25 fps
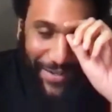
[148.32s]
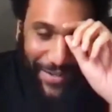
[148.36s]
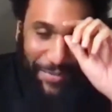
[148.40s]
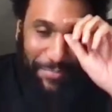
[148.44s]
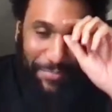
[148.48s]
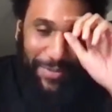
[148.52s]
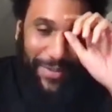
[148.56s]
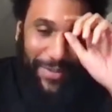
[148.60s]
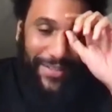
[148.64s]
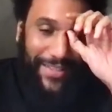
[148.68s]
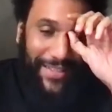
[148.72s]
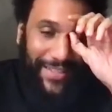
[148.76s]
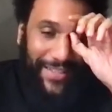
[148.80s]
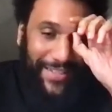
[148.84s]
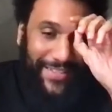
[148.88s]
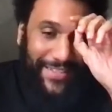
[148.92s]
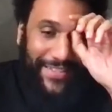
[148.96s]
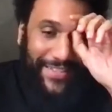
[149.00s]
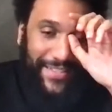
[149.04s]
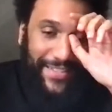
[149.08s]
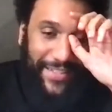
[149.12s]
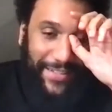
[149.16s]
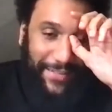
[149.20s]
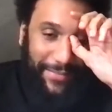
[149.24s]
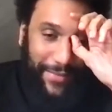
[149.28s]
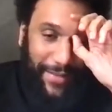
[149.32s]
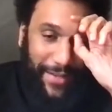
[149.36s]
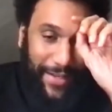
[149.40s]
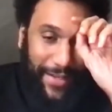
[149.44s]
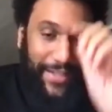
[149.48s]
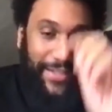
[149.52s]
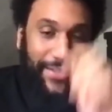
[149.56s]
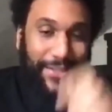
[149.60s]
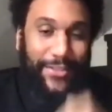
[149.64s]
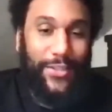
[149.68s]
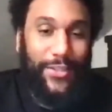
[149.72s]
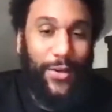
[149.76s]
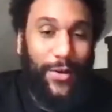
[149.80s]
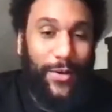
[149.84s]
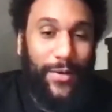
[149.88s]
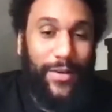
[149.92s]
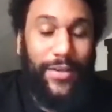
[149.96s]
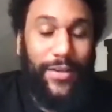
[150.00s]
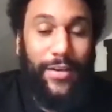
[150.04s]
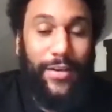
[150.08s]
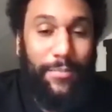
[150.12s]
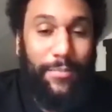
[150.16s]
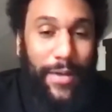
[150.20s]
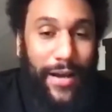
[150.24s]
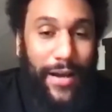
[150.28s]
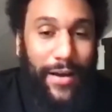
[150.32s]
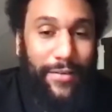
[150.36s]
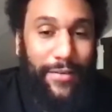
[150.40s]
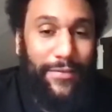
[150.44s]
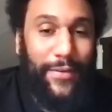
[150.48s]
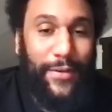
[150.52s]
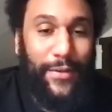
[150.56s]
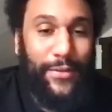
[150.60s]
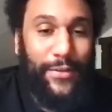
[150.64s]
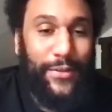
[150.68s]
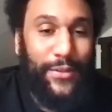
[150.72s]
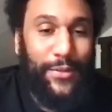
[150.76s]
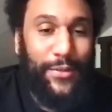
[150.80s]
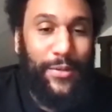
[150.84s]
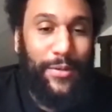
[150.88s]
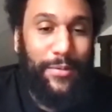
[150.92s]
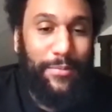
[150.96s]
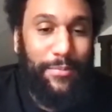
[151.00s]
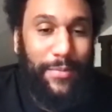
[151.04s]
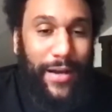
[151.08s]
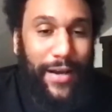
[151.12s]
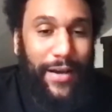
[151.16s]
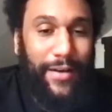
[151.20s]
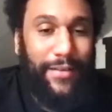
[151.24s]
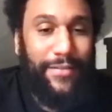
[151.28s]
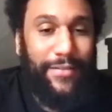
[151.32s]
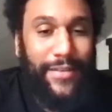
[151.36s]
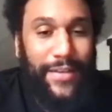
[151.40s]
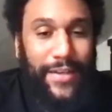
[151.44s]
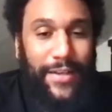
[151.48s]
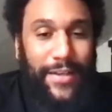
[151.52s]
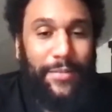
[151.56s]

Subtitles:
Police chief sewing a mouth onto a mouth.